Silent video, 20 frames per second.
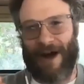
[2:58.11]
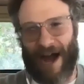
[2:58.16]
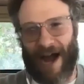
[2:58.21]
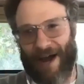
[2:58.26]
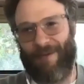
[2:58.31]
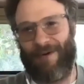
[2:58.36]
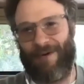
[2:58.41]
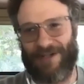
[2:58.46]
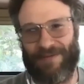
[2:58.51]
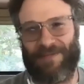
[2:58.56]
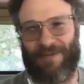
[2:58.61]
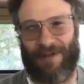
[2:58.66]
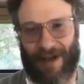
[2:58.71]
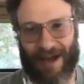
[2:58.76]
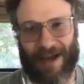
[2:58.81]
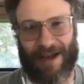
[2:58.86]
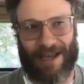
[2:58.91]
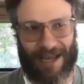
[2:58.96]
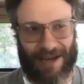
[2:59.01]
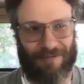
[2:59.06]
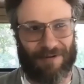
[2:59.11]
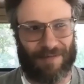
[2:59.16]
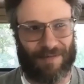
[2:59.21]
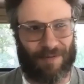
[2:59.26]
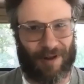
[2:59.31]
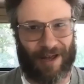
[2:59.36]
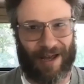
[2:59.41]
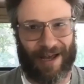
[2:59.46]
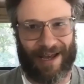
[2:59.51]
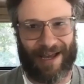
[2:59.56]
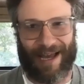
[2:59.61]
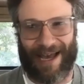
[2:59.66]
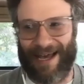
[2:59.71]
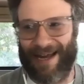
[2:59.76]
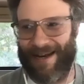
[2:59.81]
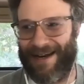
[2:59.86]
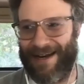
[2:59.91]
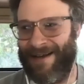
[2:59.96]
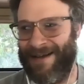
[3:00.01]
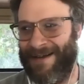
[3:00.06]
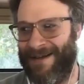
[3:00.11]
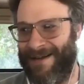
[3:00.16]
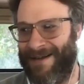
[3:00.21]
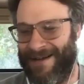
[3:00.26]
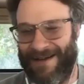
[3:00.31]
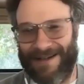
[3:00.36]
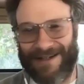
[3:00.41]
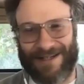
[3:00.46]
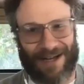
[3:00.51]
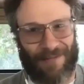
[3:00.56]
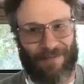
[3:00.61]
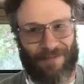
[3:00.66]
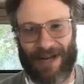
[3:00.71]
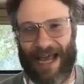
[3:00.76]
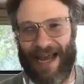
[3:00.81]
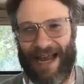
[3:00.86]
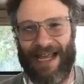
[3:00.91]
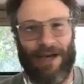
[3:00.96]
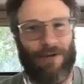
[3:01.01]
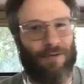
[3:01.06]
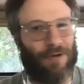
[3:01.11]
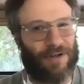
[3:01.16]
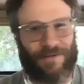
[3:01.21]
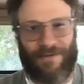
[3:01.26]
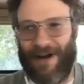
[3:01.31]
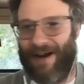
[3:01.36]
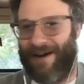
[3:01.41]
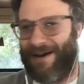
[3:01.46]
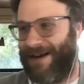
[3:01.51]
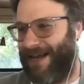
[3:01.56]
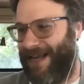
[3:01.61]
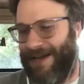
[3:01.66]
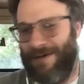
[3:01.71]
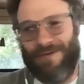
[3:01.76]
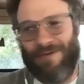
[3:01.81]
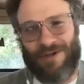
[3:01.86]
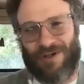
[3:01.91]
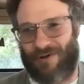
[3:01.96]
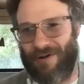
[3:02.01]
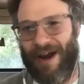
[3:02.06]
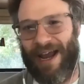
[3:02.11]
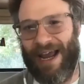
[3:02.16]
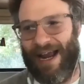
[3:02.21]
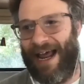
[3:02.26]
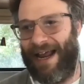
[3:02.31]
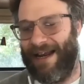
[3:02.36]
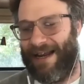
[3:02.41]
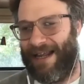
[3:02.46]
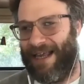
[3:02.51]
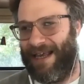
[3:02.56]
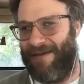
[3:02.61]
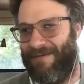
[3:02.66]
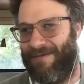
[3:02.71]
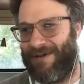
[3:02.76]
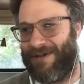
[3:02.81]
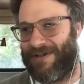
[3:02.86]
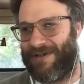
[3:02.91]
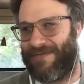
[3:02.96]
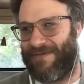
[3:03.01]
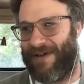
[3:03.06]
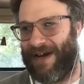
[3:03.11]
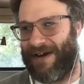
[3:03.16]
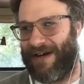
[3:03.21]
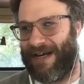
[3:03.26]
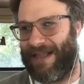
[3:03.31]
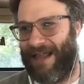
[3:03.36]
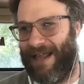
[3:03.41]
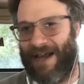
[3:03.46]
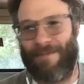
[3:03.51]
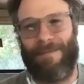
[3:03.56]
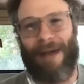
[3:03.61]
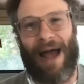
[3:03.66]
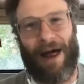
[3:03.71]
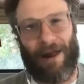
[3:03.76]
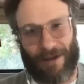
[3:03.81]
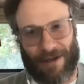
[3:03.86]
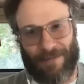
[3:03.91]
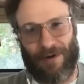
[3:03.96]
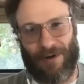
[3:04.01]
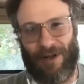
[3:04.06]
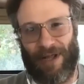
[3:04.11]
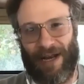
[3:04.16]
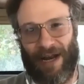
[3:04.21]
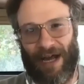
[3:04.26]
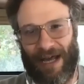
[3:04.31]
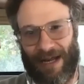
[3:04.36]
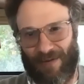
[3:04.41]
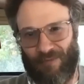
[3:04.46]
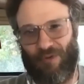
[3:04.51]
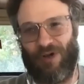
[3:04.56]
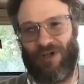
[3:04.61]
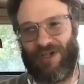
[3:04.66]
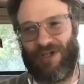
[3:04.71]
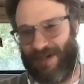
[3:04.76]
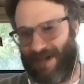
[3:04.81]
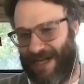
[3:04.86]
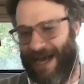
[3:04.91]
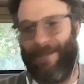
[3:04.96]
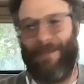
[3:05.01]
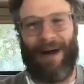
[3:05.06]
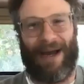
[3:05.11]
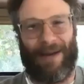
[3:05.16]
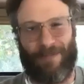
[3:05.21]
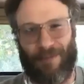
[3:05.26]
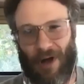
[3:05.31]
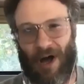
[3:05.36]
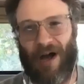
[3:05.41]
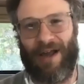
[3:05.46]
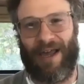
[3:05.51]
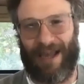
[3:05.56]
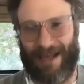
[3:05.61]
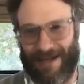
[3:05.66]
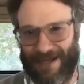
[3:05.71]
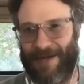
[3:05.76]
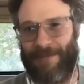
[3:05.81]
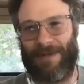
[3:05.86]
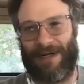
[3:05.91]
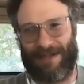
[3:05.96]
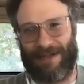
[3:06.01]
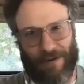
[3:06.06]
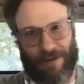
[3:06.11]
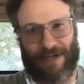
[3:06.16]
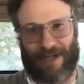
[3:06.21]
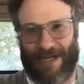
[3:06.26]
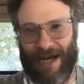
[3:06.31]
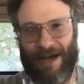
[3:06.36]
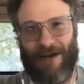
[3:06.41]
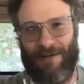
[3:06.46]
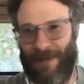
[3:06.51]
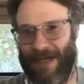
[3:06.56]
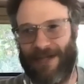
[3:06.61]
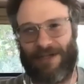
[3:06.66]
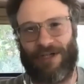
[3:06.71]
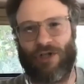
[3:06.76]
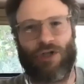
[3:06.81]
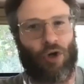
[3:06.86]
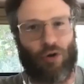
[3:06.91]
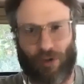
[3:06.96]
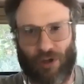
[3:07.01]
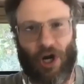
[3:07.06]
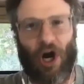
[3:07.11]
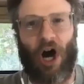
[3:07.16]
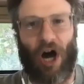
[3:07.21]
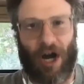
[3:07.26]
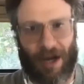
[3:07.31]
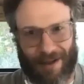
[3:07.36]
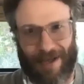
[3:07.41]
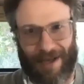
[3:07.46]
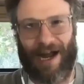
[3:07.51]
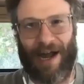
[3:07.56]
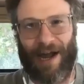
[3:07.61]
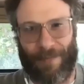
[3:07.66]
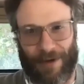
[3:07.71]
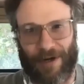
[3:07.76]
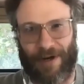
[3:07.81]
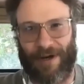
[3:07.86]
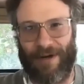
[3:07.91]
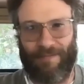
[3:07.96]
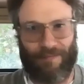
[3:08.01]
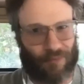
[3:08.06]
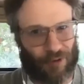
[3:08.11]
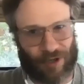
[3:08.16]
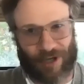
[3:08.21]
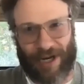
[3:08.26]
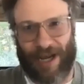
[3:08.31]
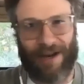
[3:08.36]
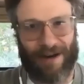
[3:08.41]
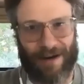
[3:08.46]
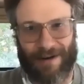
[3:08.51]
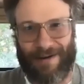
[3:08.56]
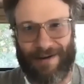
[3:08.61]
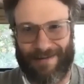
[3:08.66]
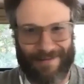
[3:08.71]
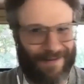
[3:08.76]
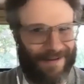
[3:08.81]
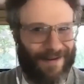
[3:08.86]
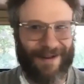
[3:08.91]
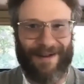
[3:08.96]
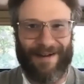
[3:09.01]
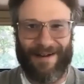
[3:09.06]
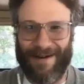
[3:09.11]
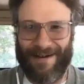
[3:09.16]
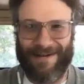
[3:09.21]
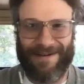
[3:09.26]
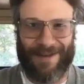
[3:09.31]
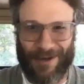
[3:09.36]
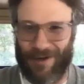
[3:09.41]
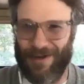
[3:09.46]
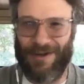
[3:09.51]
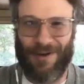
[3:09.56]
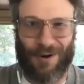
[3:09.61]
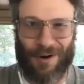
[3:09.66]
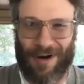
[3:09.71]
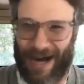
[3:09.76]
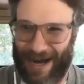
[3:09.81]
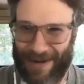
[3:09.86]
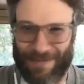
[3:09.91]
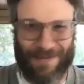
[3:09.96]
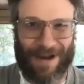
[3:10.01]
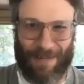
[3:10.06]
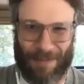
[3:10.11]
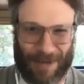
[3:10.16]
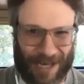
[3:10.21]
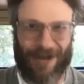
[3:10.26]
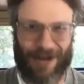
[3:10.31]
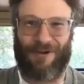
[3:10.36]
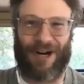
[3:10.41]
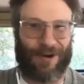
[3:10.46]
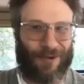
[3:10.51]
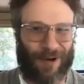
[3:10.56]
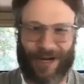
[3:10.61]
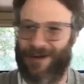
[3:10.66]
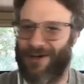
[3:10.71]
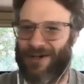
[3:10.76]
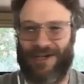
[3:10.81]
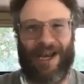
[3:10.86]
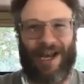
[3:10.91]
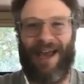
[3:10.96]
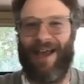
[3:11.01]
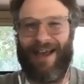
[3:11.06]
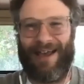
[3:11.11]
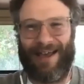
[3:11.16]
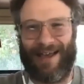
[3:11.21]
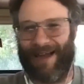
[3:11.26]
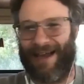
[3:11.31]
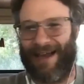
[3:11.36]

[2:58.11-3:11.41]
I wasn't playing, he would play, and Some, and he was very, he was great, and he was very, like, malleable, and, and would get my blocking, and sometimes I would tell him, like, just don't talk, like, I'm going to pretend you, you're, I'm, I'm hearing what you're saying